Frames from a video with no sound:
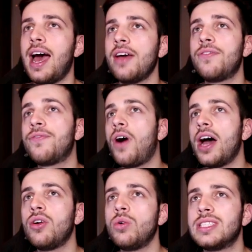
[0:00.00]
And
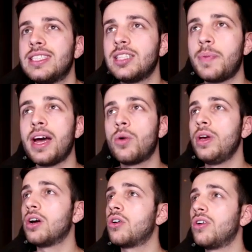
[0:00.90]
final centre back, we
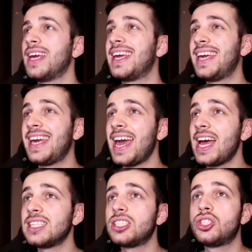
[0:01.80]
are gonna
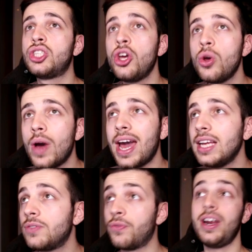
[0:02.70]
get
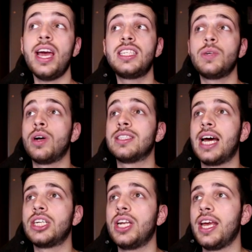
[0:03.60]
381s
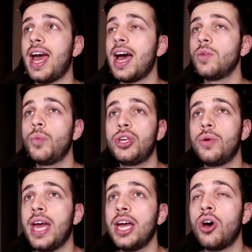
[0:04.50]
actually, and we do
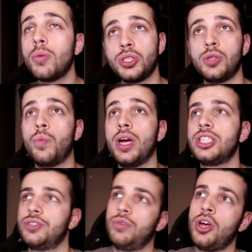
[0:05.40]
get an option
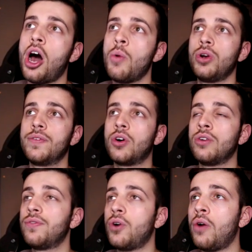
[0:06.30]
which I would have
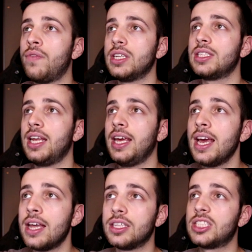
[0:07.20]
gone for, obviously
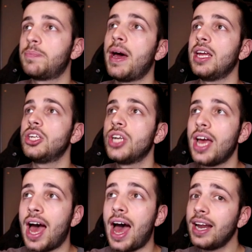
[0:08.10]
the Spanish
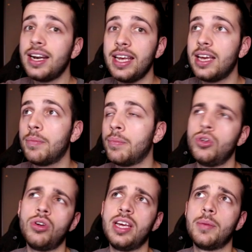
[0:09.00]
and
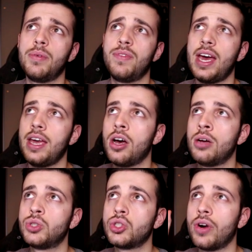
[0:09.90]
not Liga
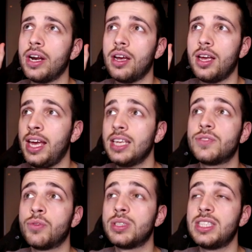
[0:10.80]
BBVA, sorry, he is
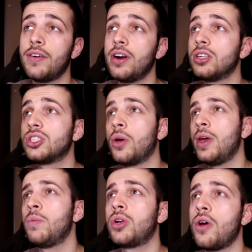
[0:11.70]
from Serie A, so
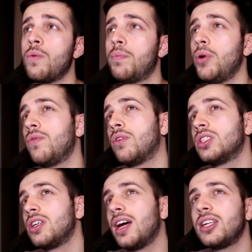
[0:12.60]
he would go with Buffon.
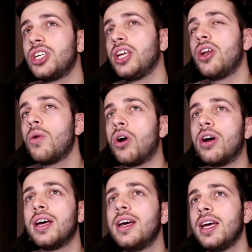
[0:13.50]
So actually, you know
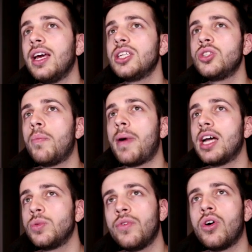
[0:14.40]
what? It's not
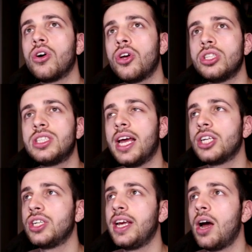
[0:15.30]
bad. We've got a good selection here.